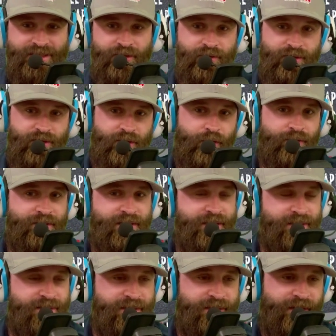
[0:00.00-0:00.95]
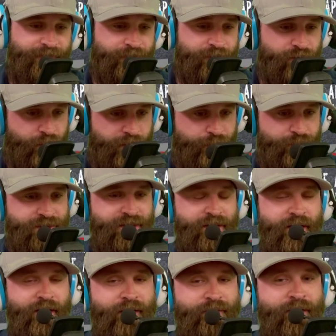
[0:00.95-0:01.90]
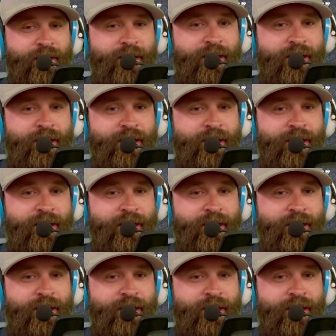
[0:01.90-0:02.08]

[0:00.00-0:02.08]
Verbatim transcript: Use the code DDTF for 20% off.